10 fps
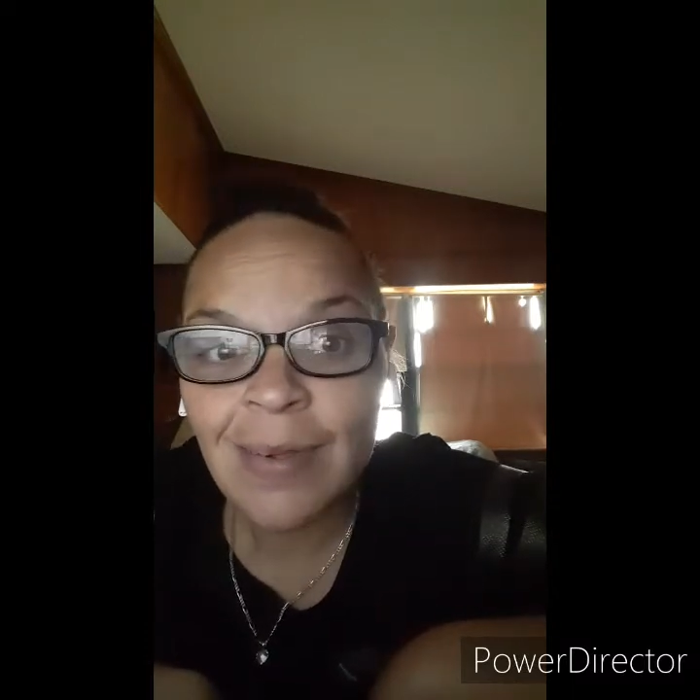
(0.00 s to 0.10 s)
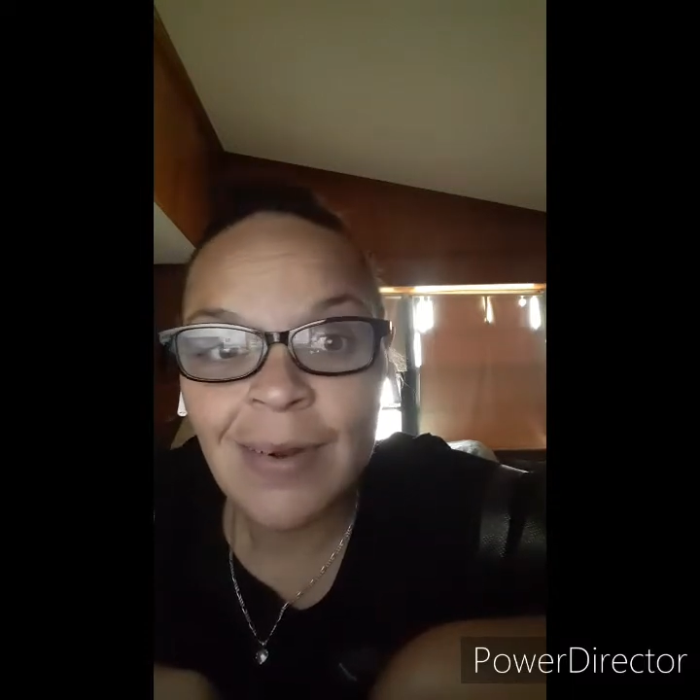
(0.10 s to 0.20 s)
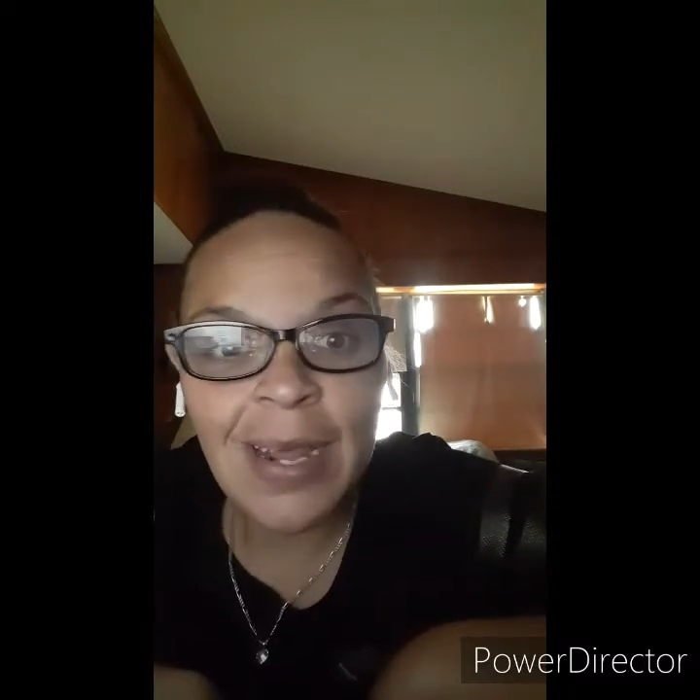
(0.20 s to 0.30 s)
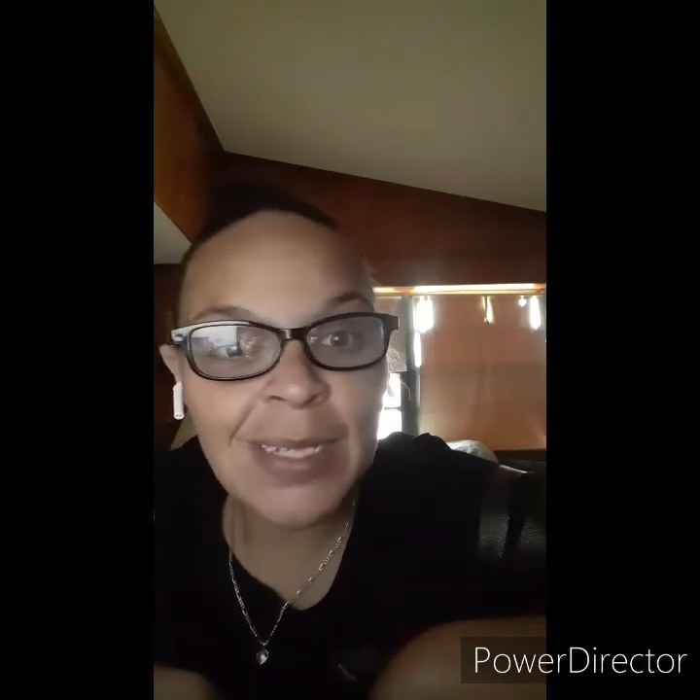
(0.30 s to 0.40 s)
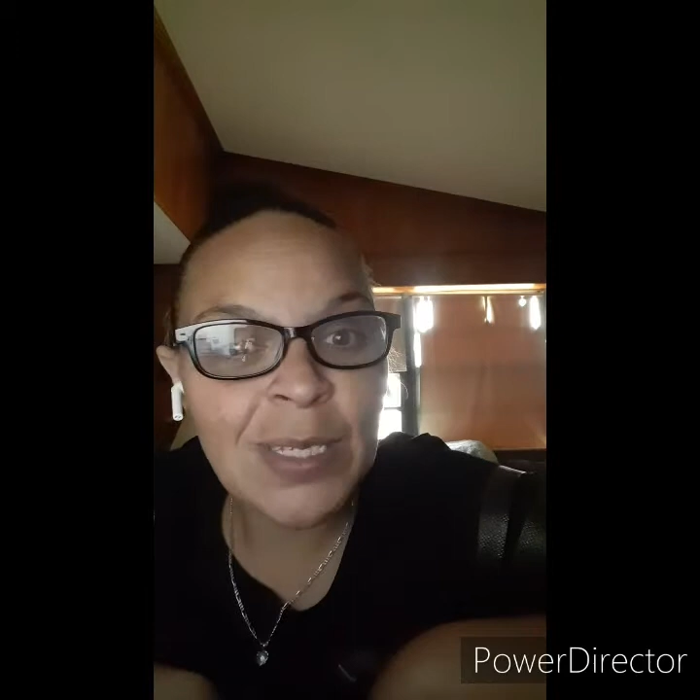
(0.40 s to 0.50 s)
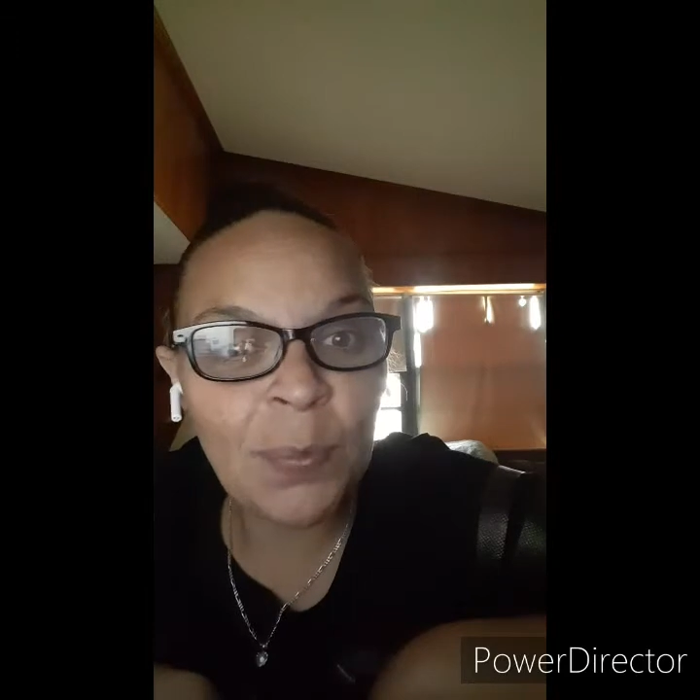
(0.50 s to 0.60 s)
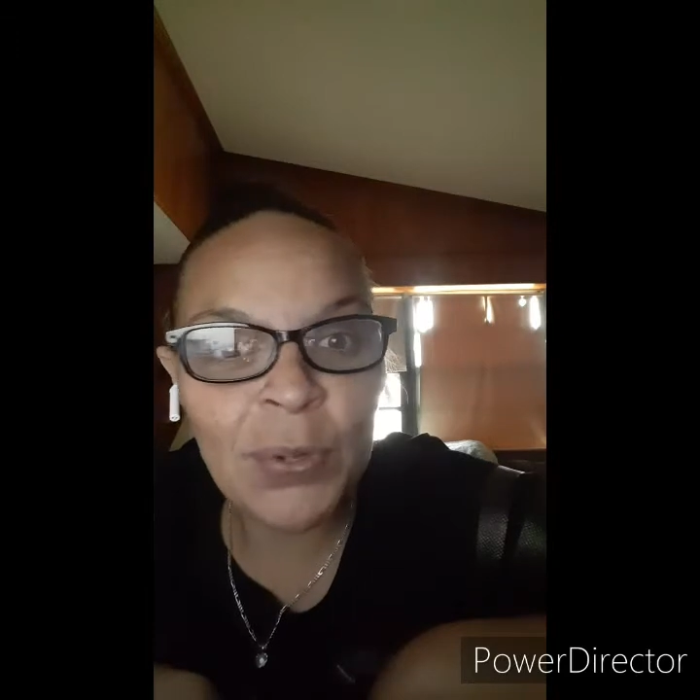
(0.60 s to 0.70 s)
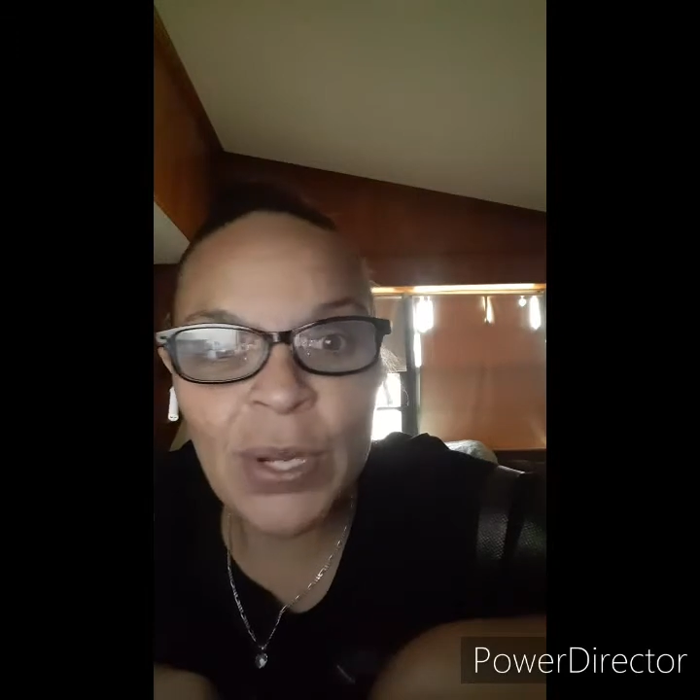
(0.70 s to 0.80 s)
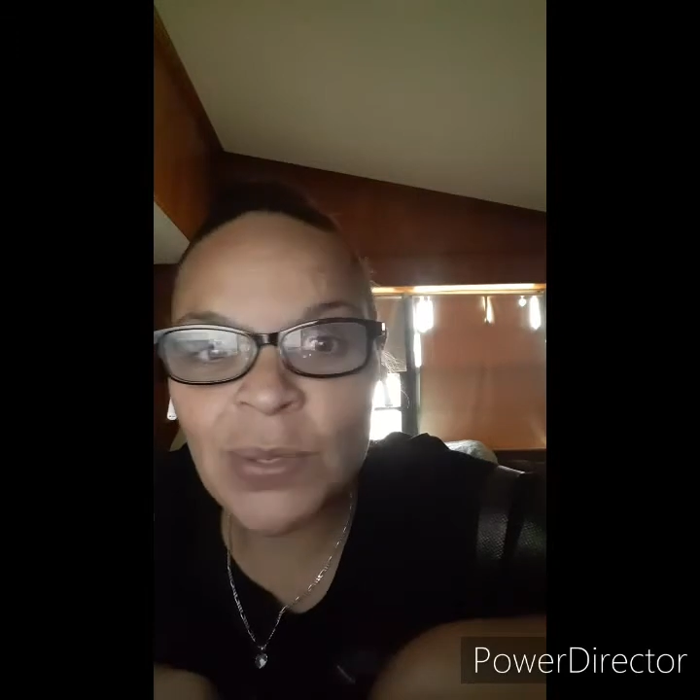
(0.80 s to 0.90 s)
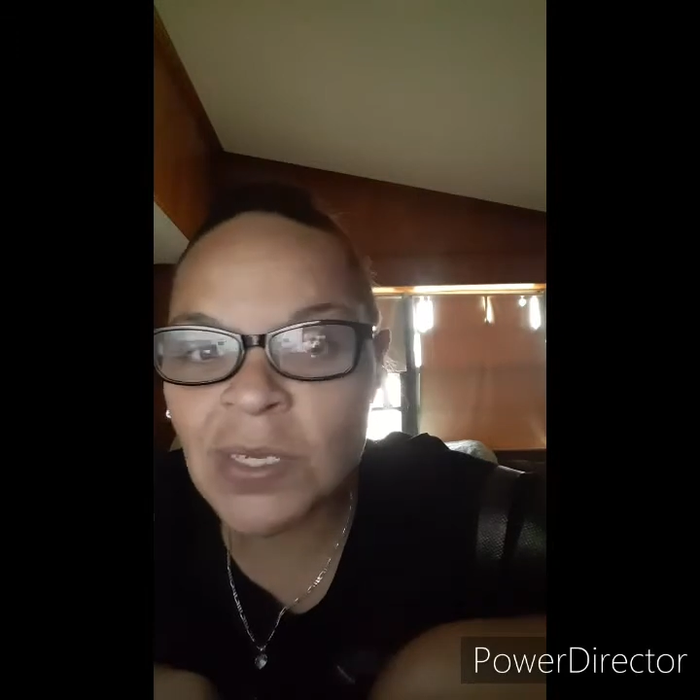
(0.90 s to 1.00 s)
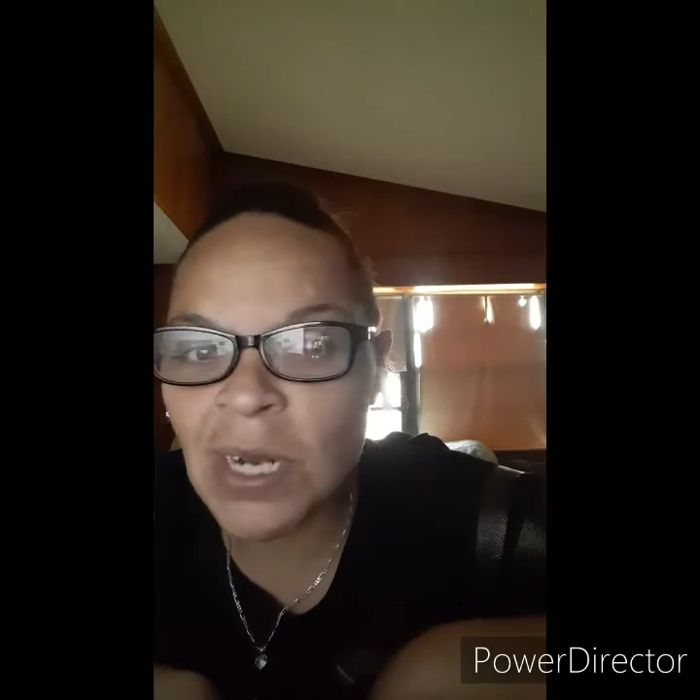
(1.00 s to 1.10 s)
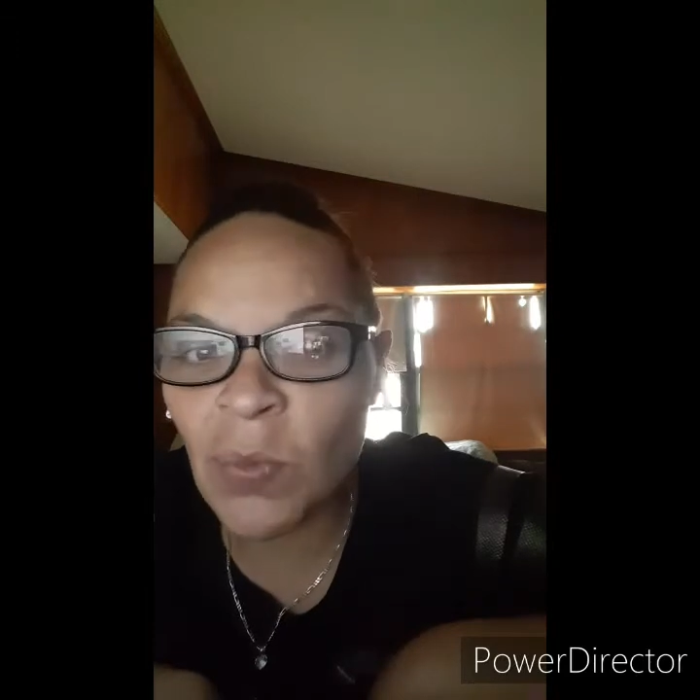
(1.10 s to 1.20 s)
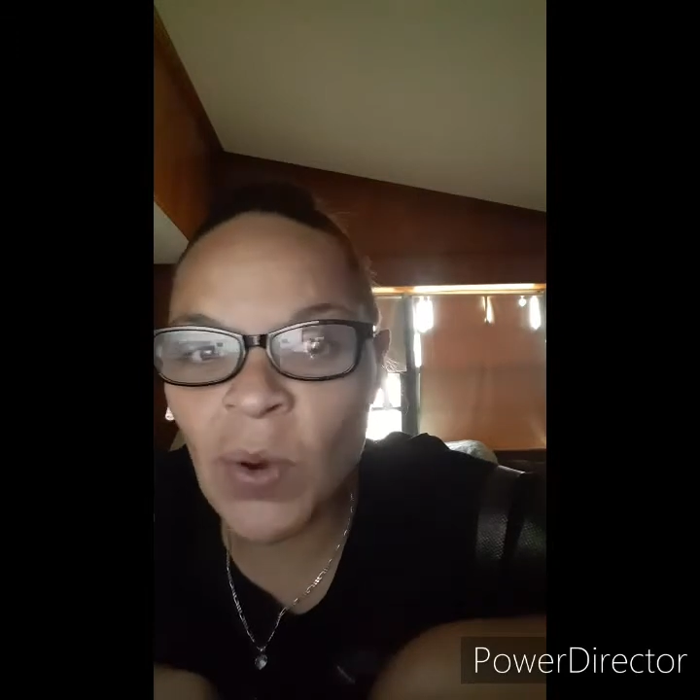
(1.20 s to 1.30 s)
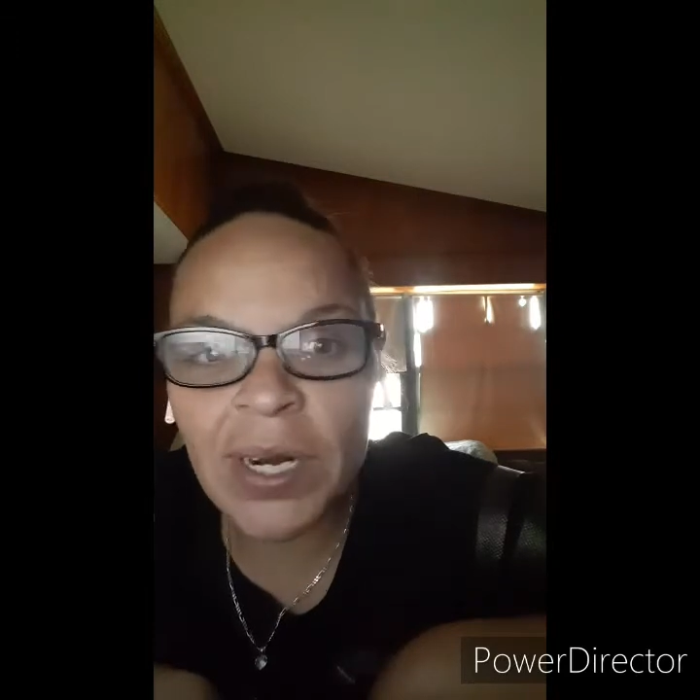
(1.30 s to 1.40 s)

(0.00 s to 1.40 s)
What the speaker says: Nancy Pelosi didn't